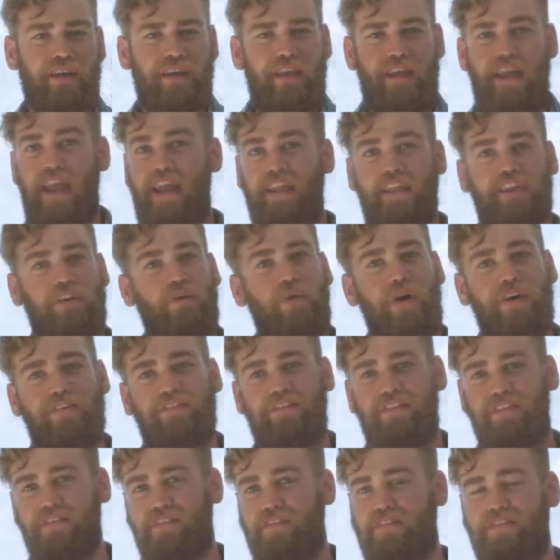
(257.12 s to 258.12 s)
any
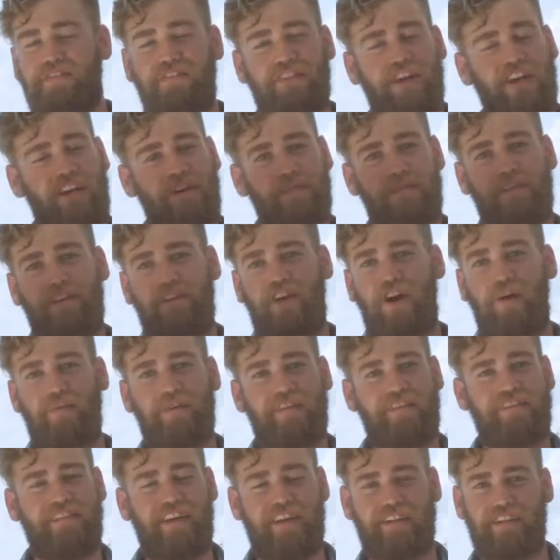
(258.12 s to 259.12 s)
questions, chuck them in the
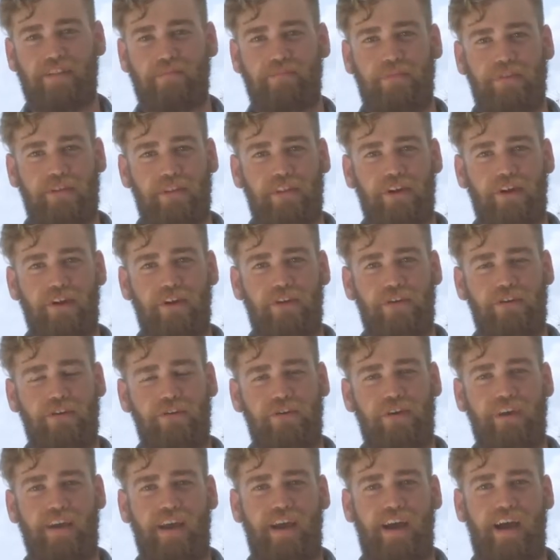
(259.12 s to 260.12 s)
comments section below.
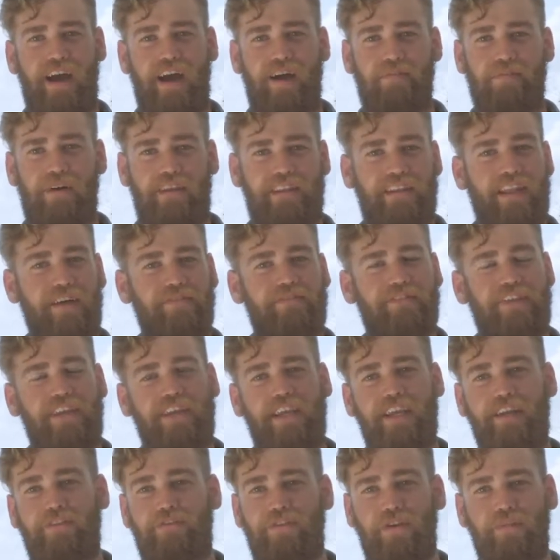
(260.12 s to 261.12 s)
I'd love to
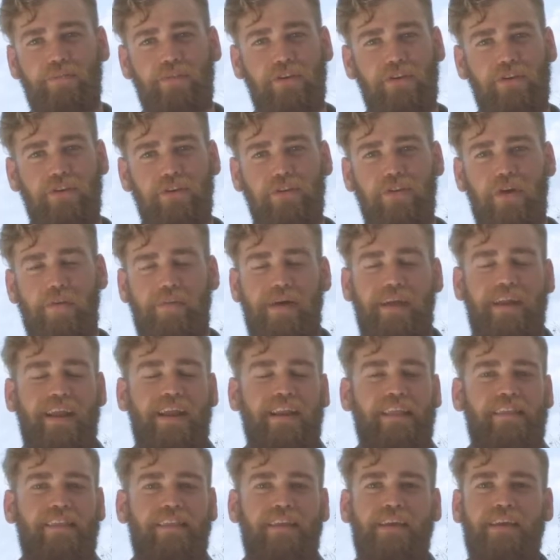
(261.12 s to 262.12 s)
hear from you about
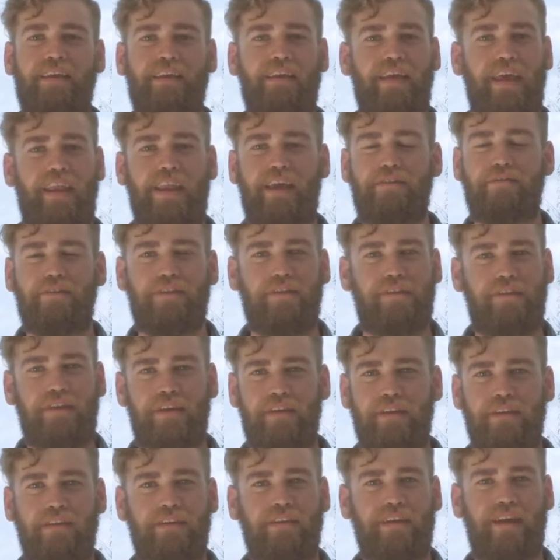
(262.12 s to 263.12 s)
anything and
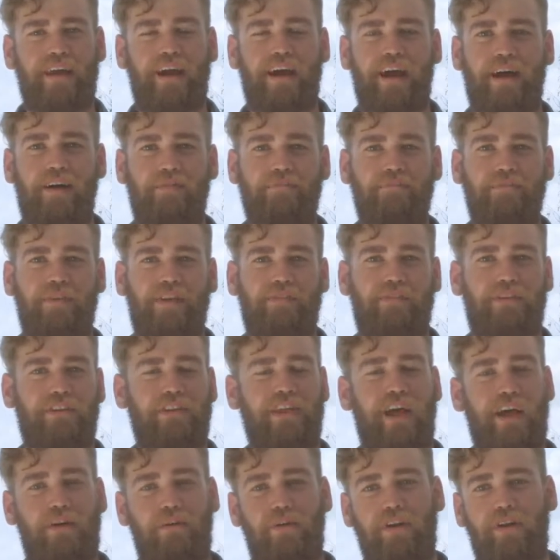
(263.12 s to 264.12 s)
everything. If you
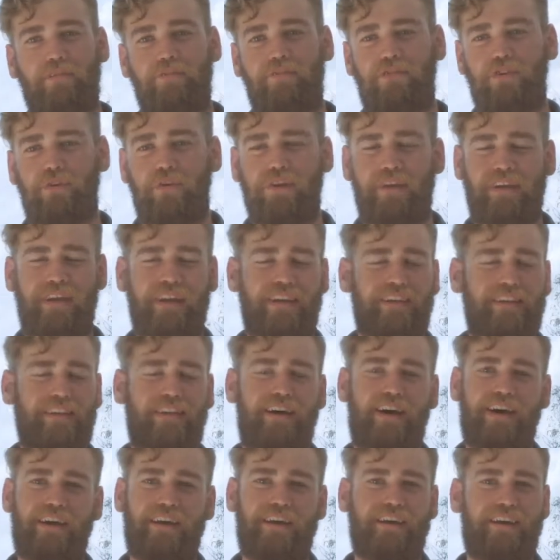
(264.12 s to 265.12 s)
like what I'm doing, hit
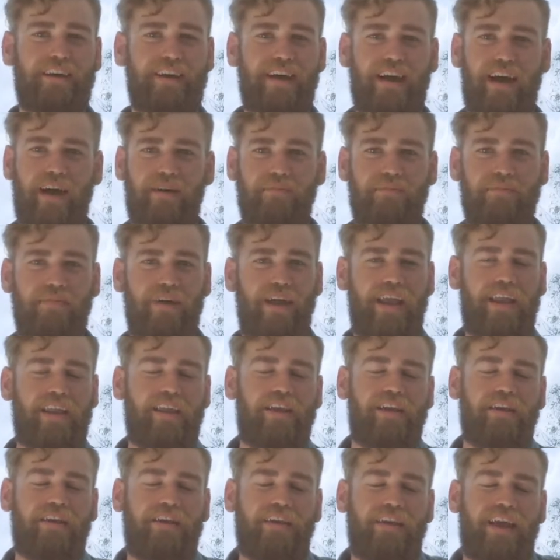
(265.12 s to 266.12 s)
like.
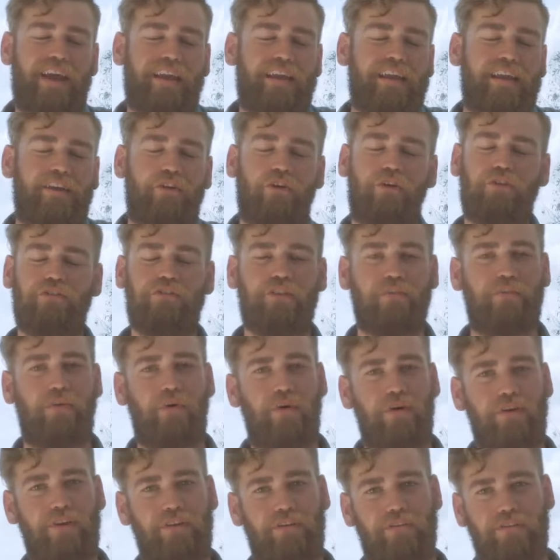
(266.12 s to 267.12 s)
Any and all
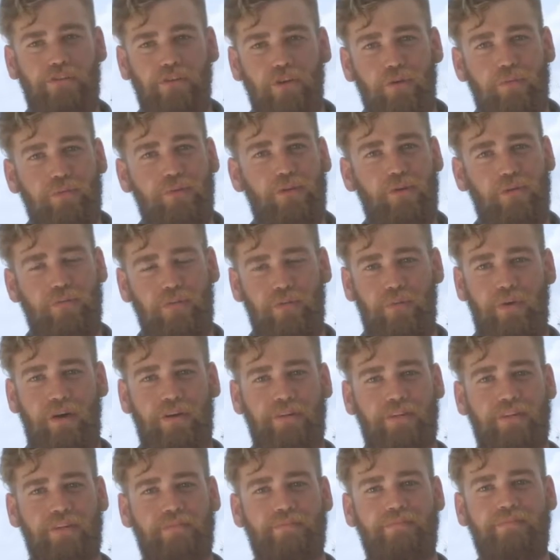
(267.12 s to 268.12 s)
support is super duper
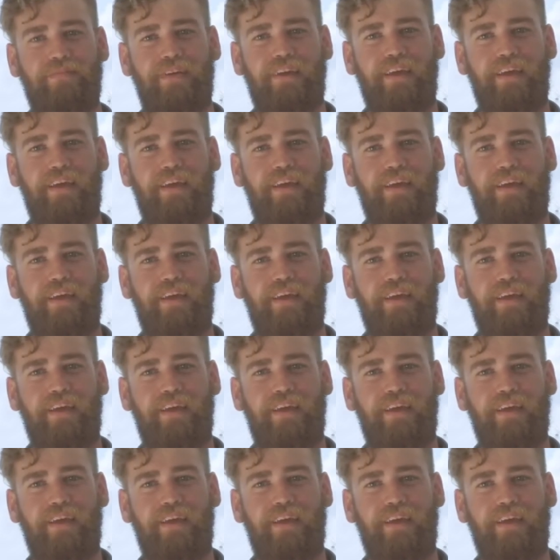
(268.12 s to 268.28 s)
welcome.